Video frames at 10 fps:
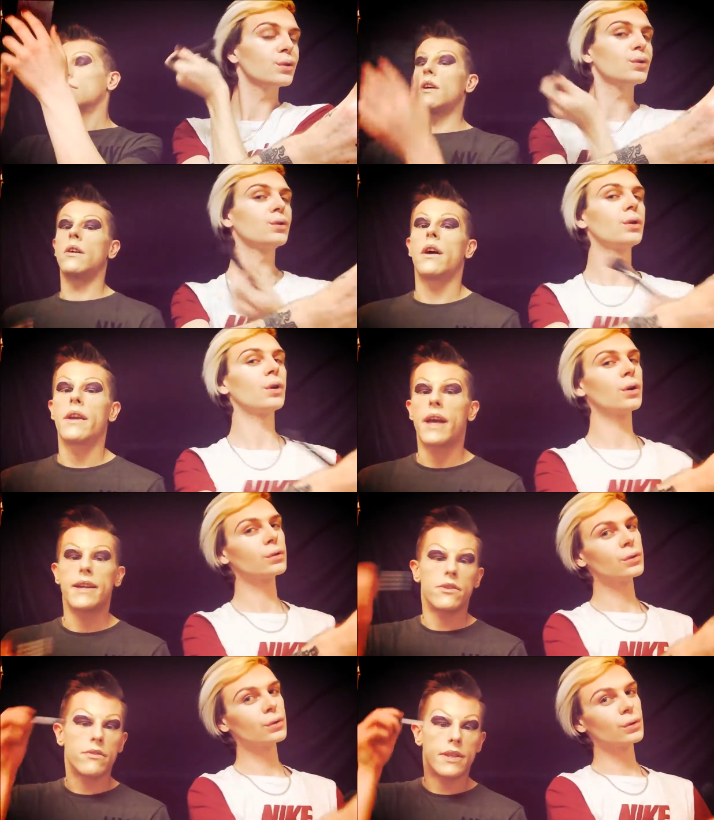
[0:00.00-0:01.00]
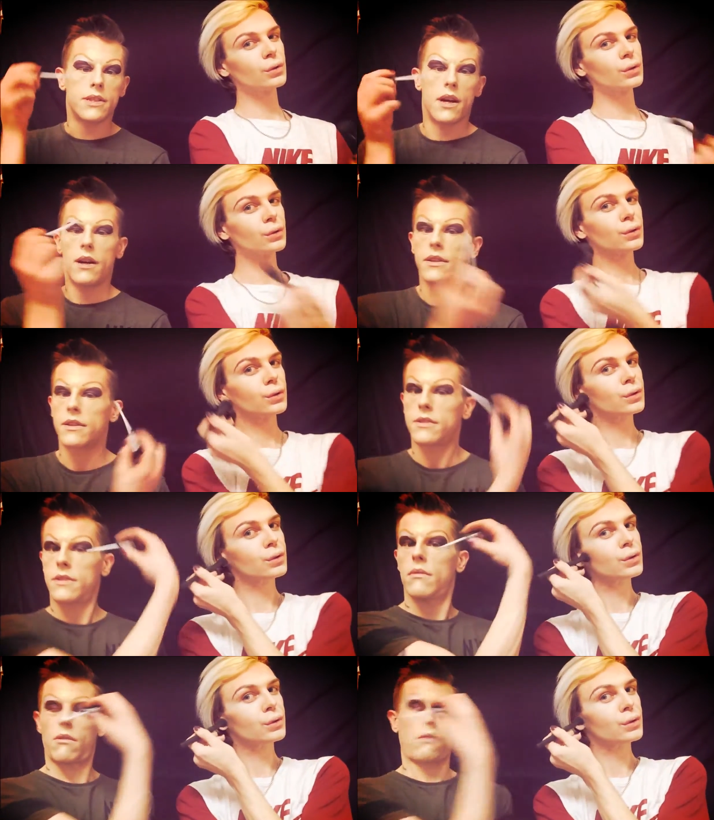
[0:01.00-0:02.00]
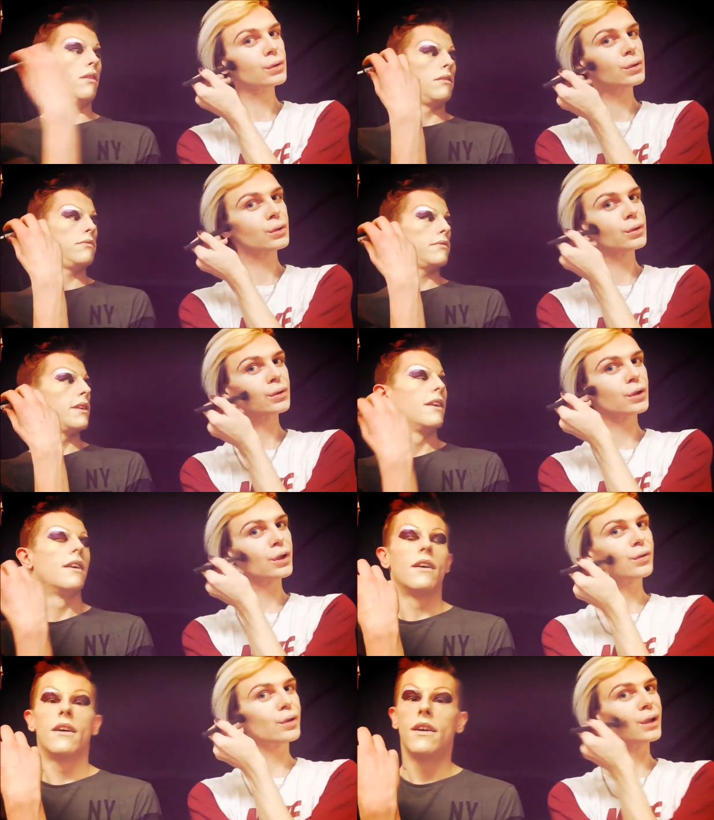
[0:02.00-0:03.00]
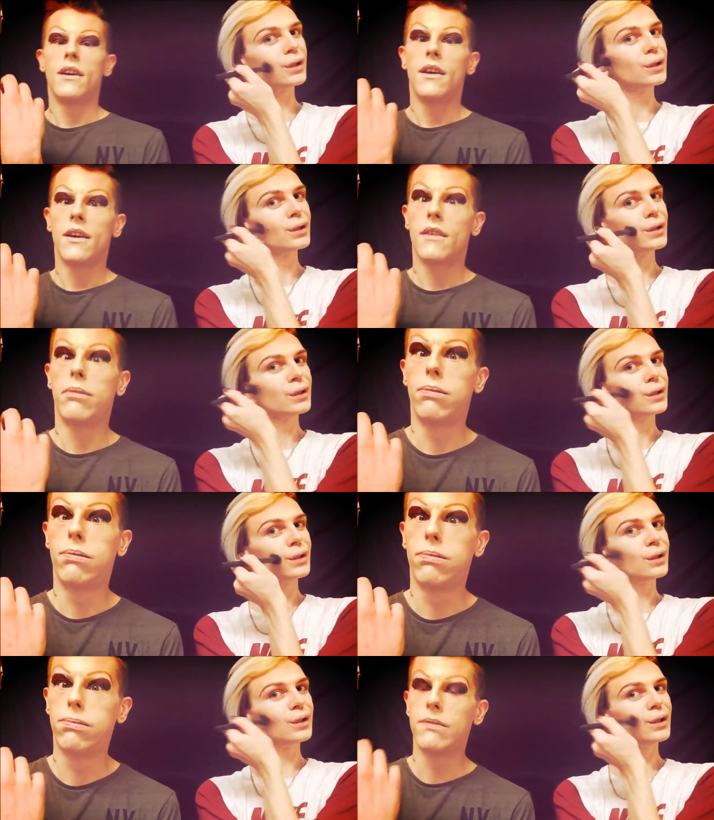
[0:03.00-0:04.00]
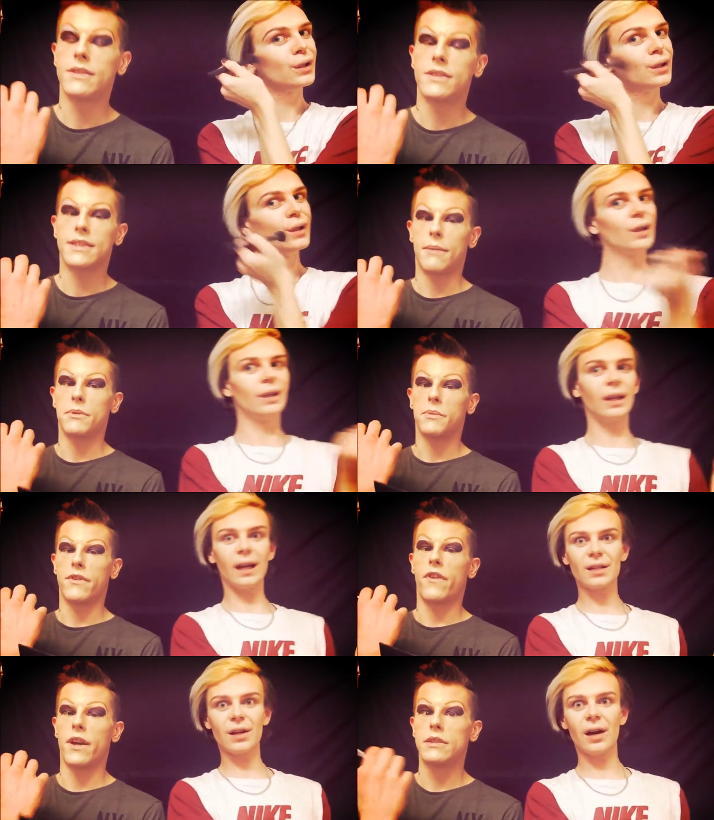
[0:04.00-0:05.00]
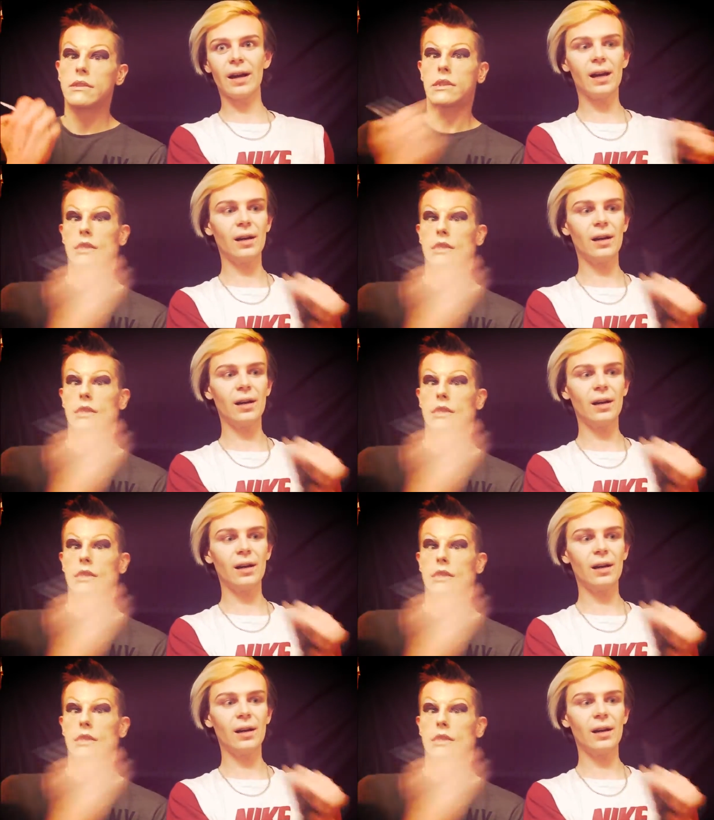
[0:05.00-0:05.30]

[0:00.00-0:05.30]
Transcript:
Speaker 1: Oh, I hate doing this eye because. Oh, sorry. Stop Nearly had an eye